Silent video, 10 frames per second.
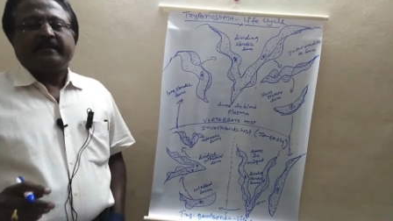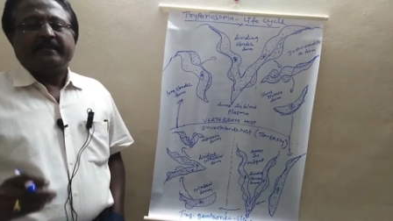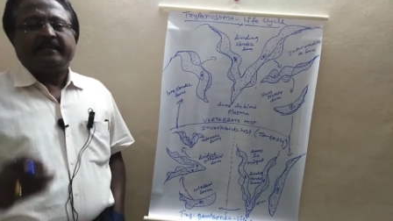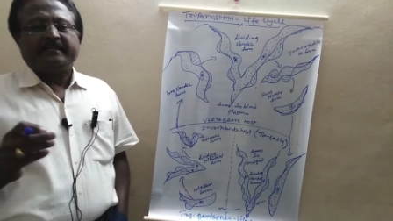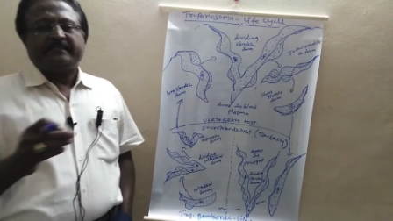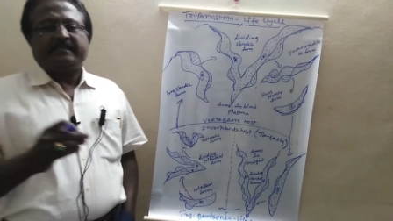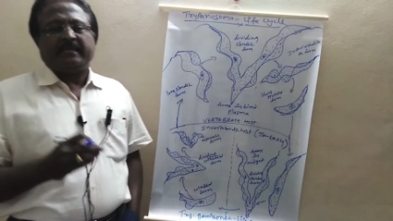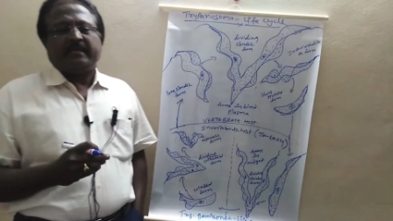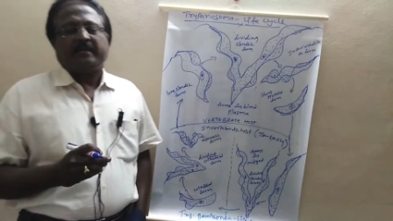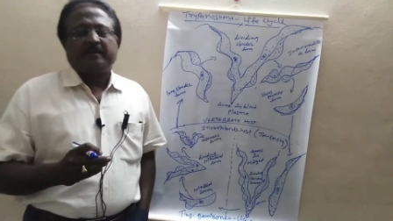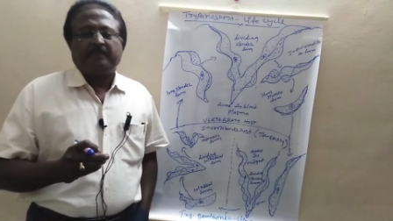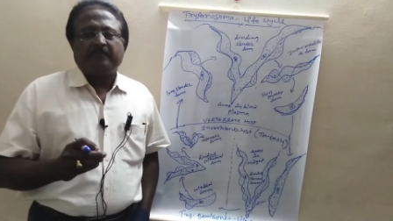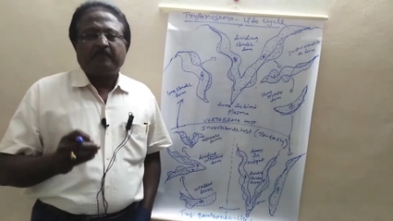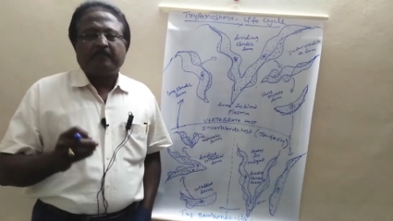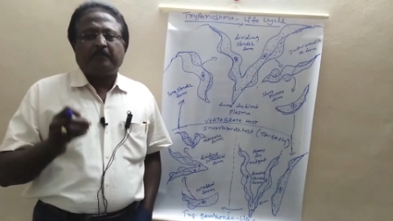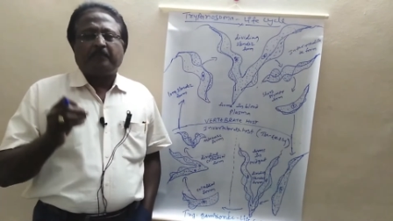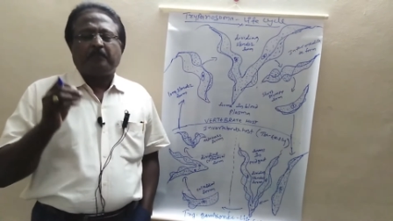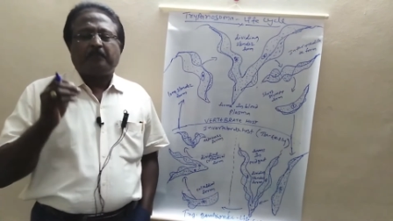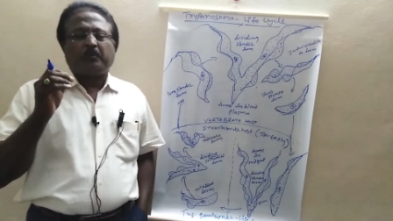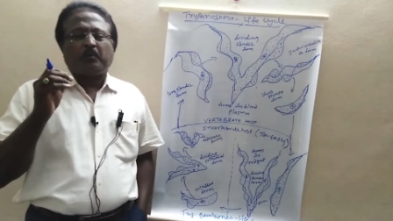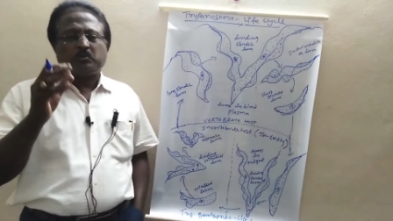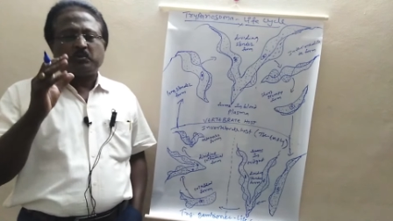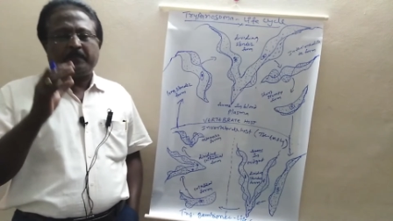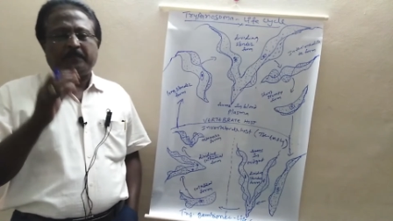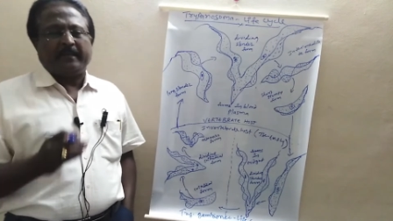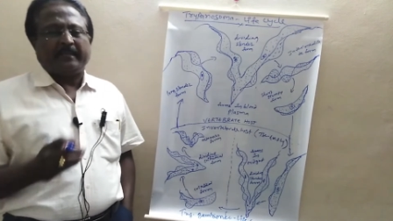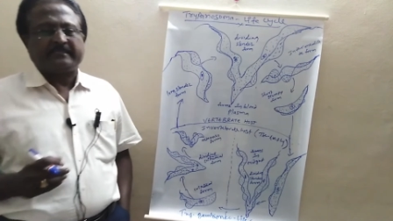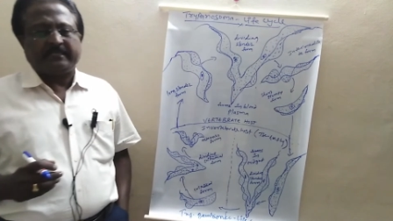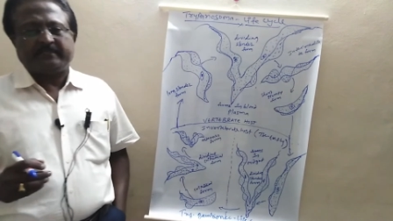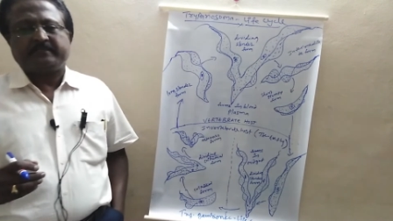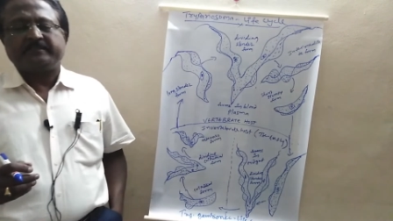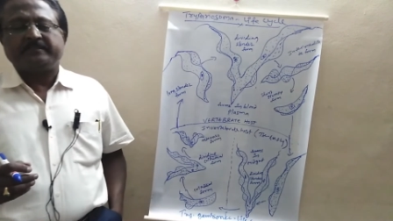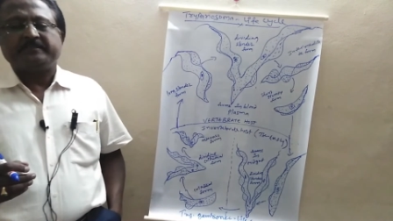it is a protozoan parasite.